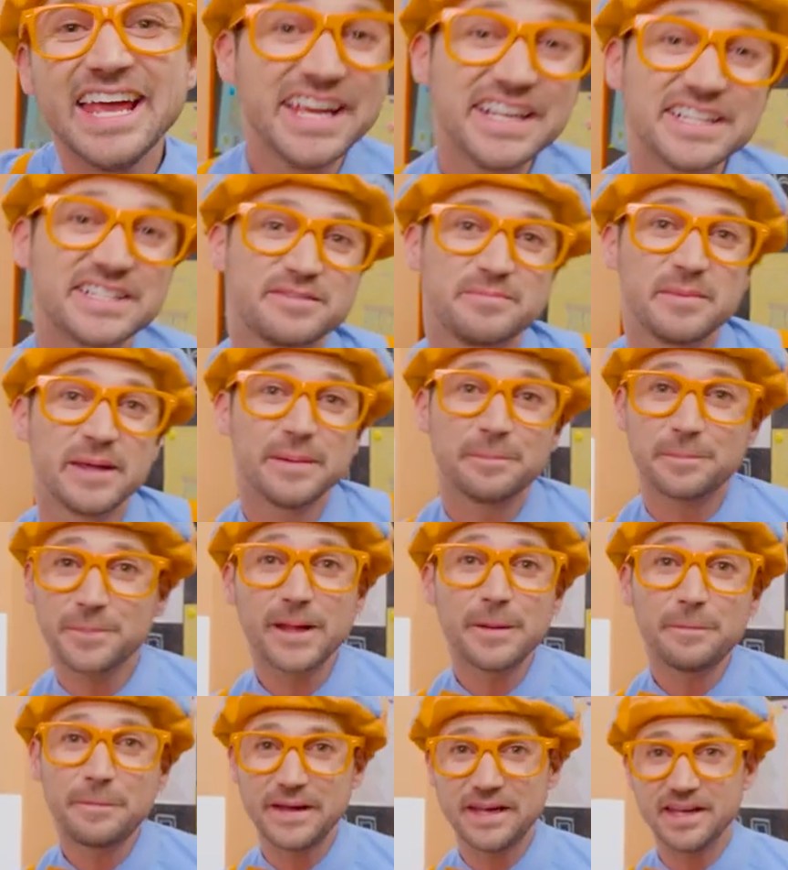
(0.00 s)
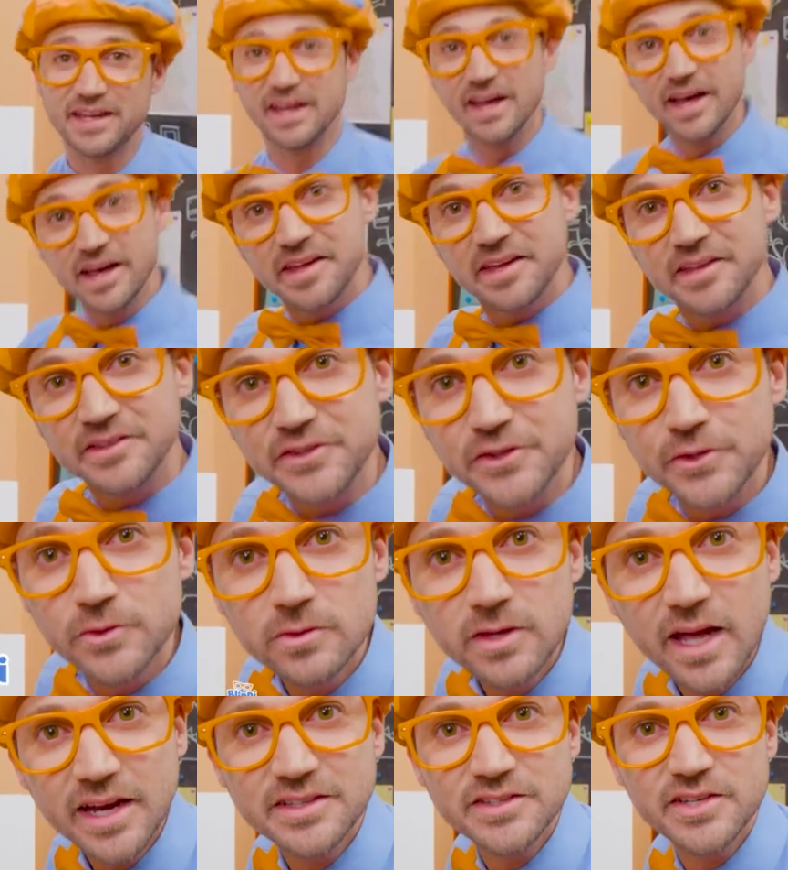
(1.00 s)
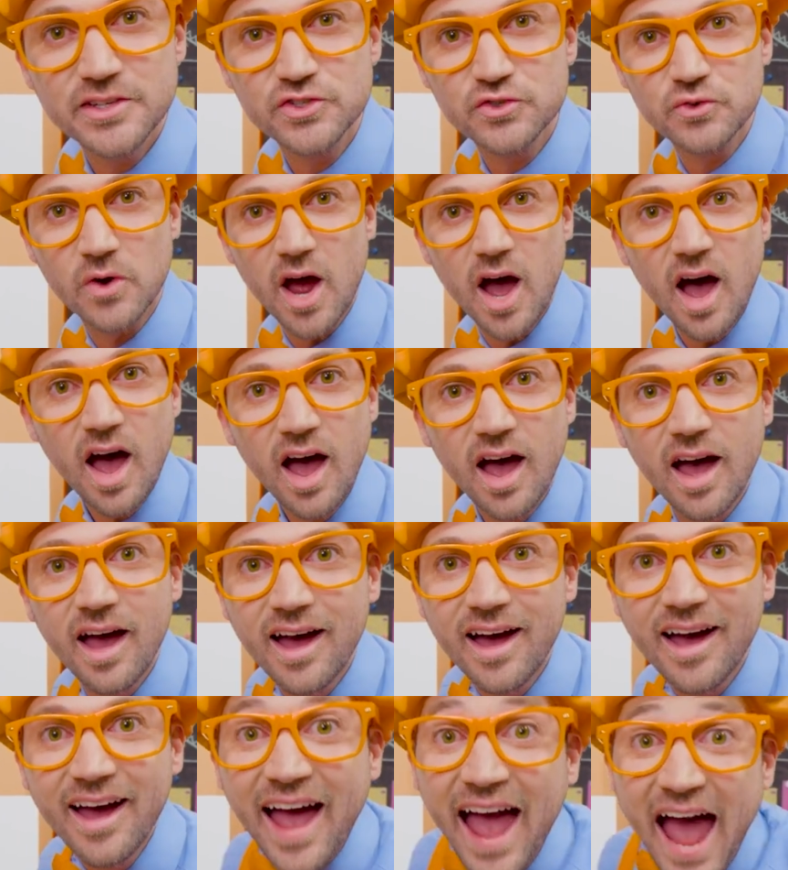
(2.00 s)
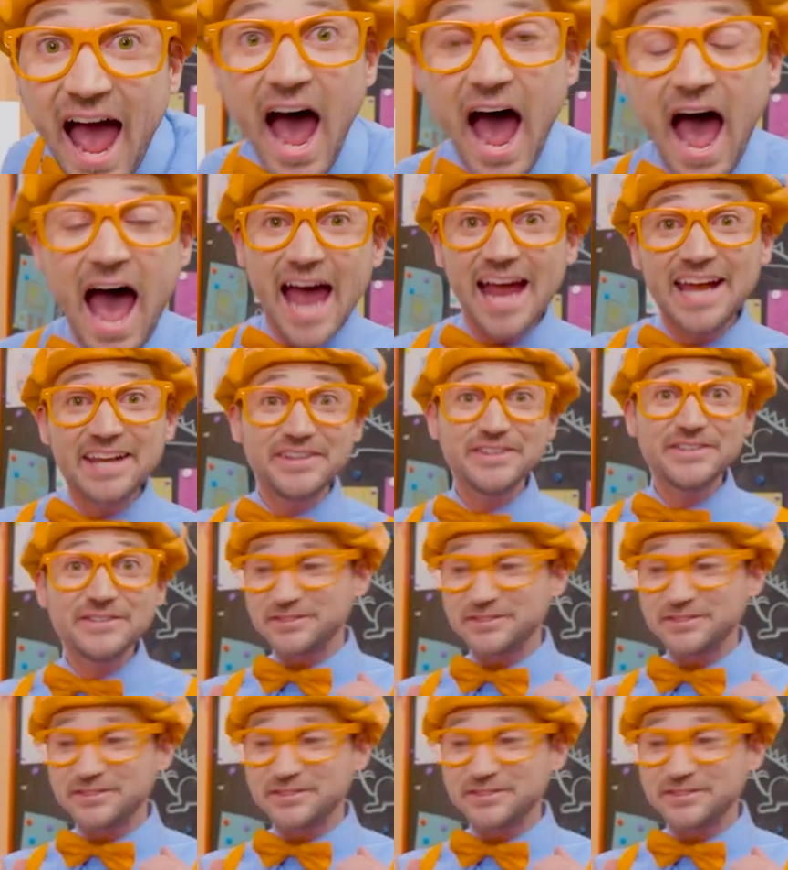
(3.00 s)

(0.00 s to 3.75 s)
it's me, Blippi. Do you like to draw? I do